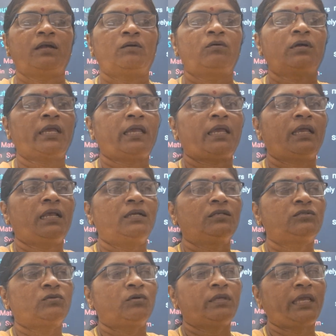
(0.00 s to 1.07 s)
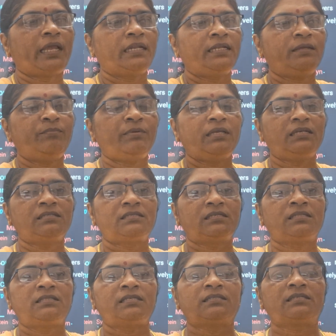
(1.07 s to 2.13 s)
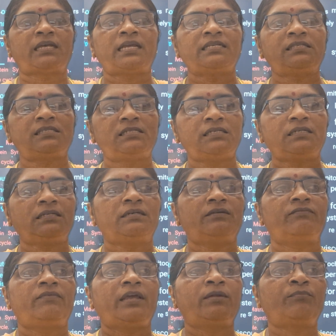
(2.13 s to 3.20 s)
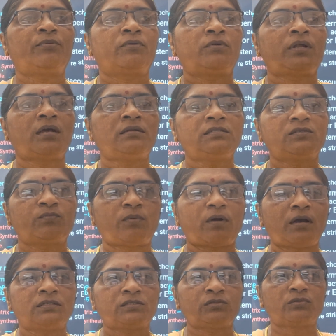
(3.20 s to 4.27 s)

okay so ATP is synthesized when protons pass